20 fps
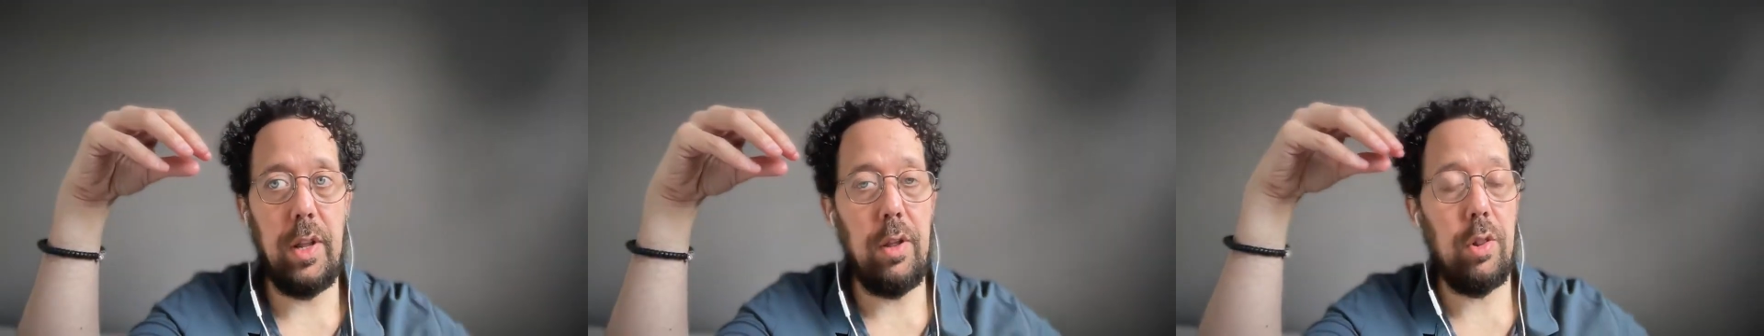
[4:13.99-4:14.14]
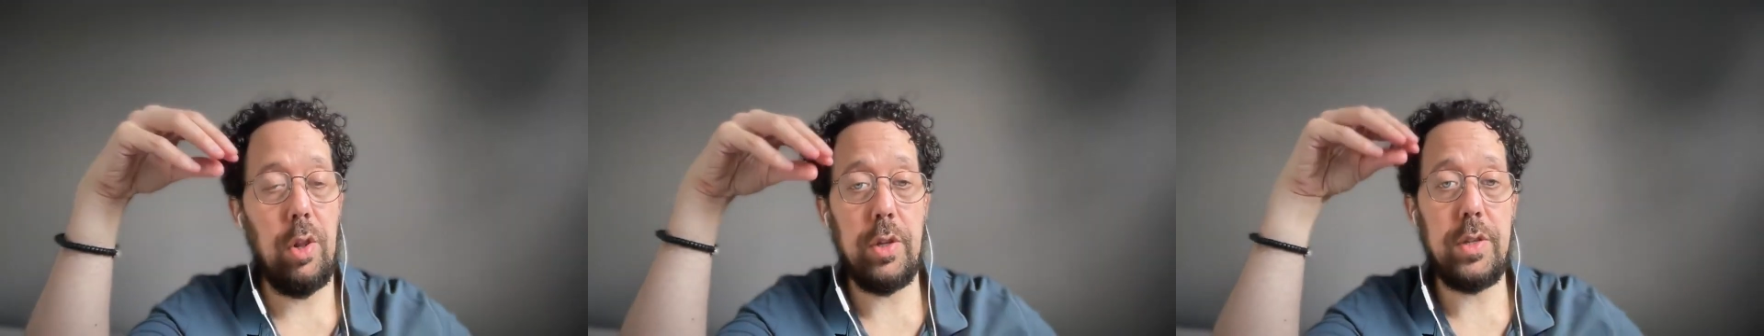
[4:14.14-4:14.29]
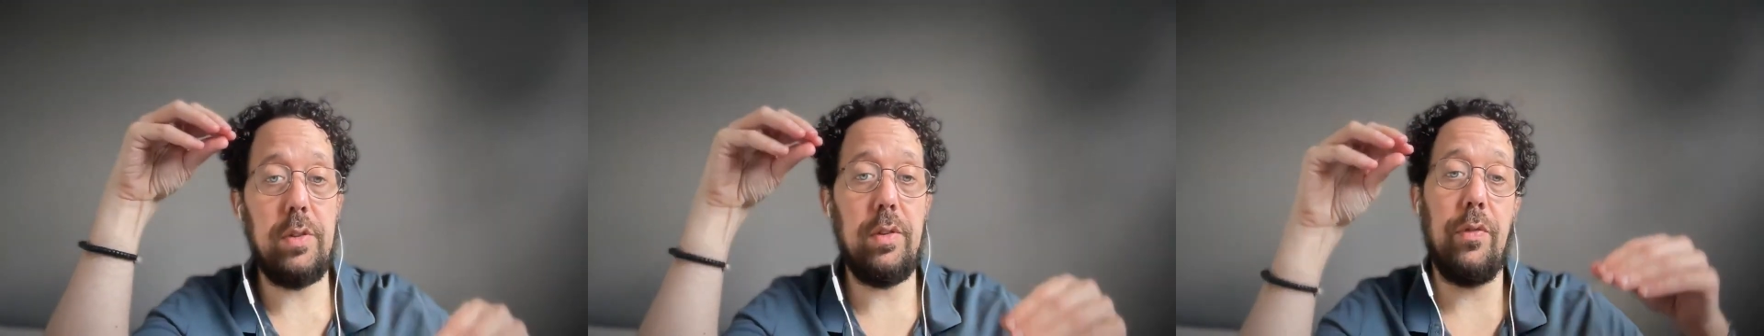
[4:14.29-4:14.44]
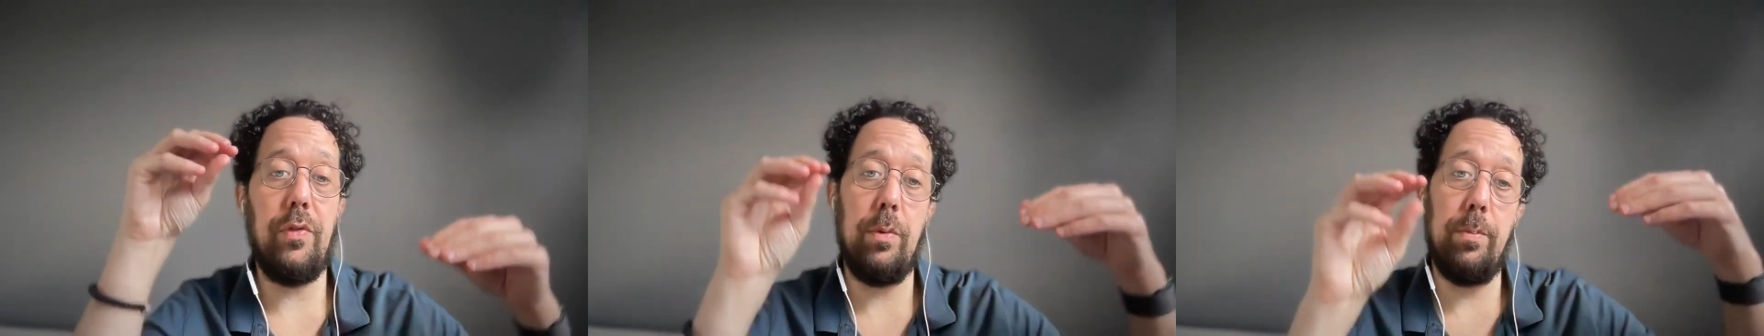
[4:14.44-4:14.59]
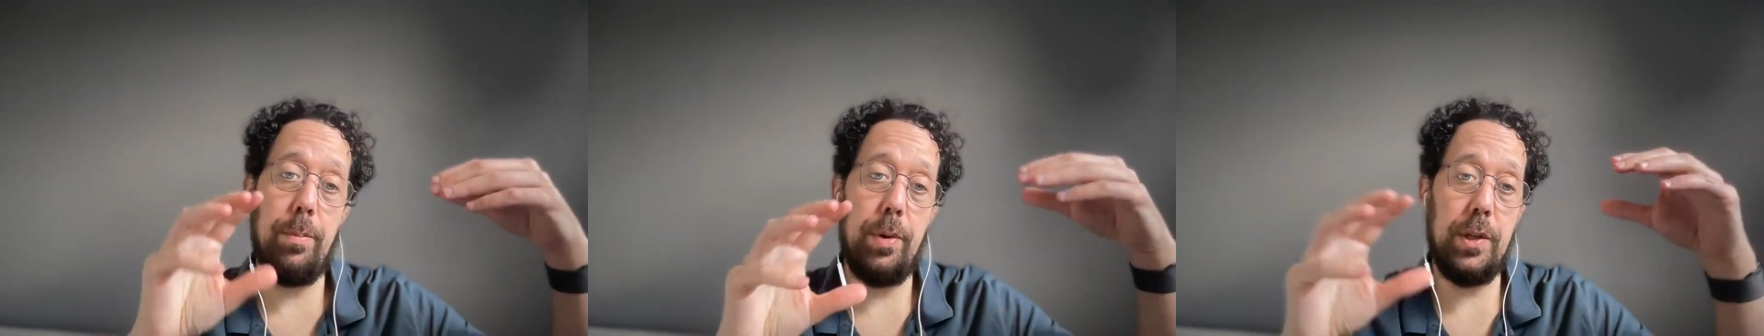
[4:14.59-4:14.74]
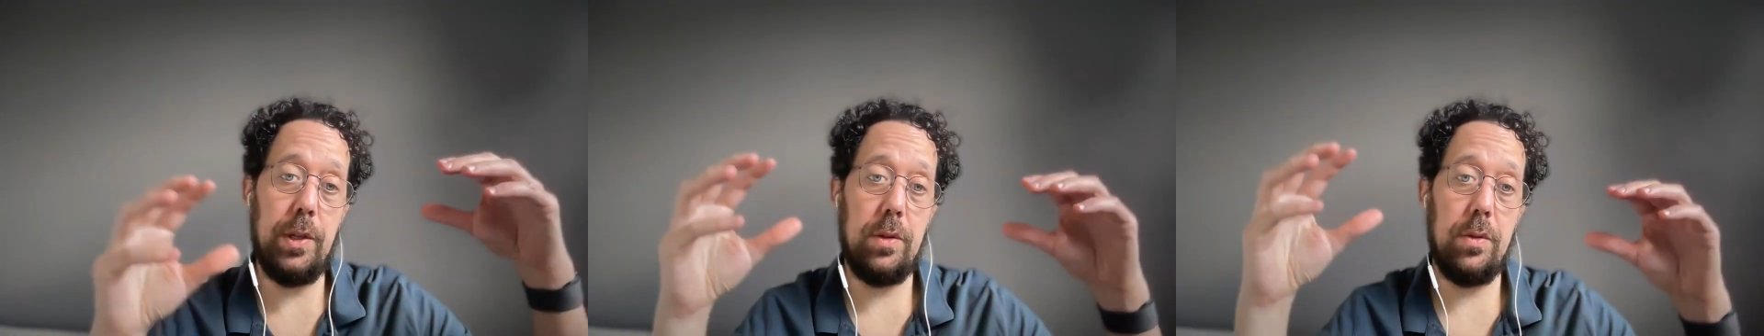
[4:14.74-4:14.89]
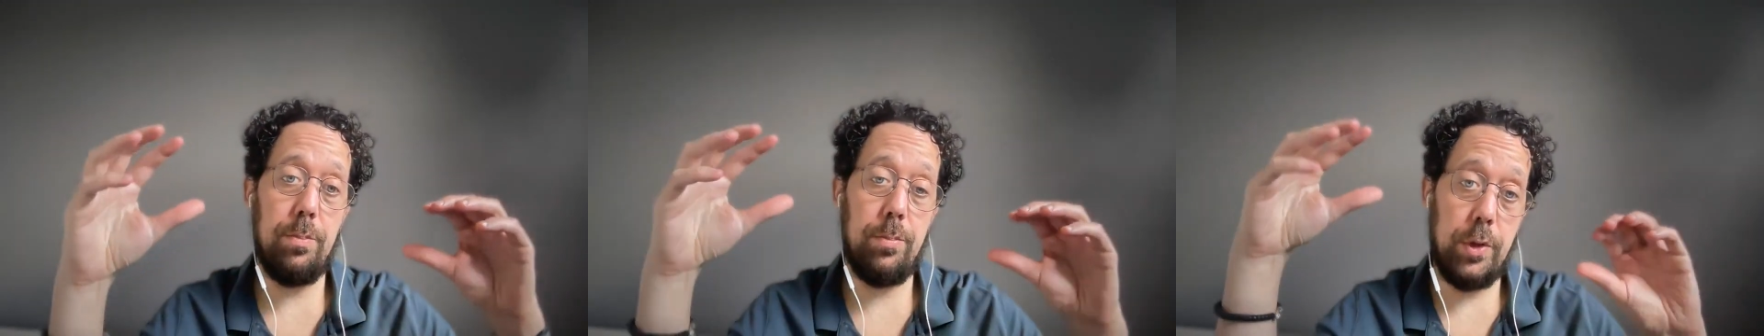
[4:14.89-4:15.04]
lots of different
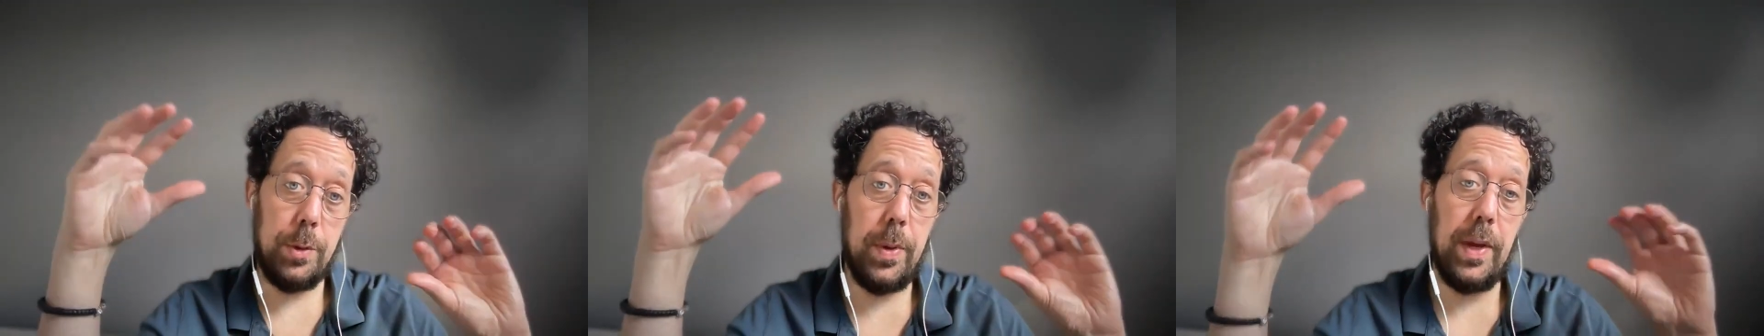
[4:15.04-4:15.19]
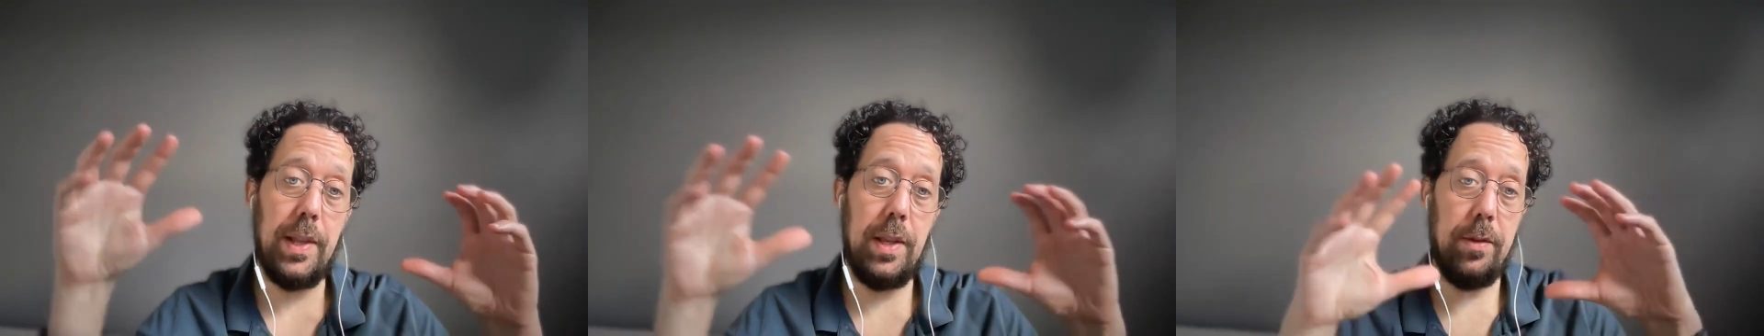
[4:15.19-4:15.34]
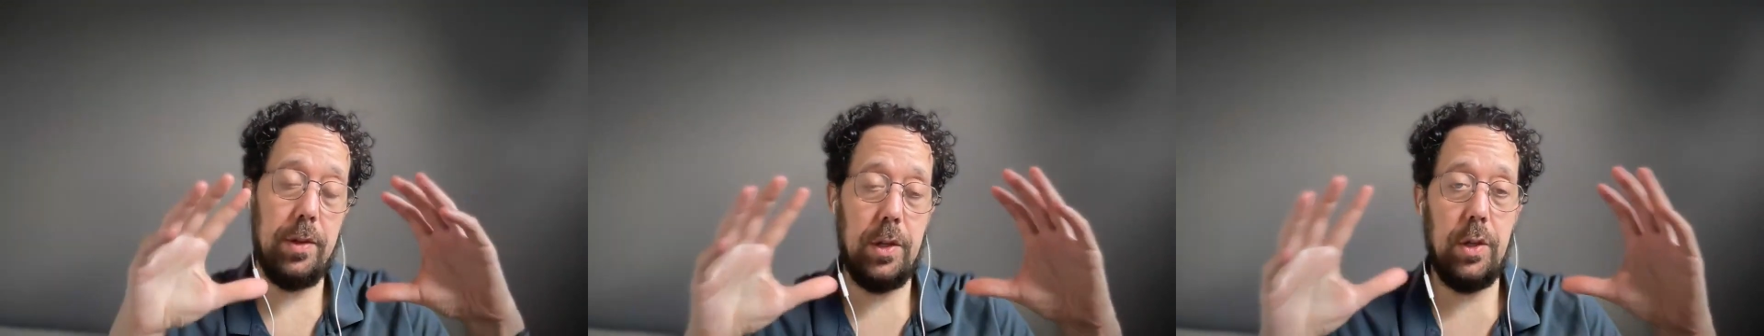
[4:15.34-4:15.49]
perspectives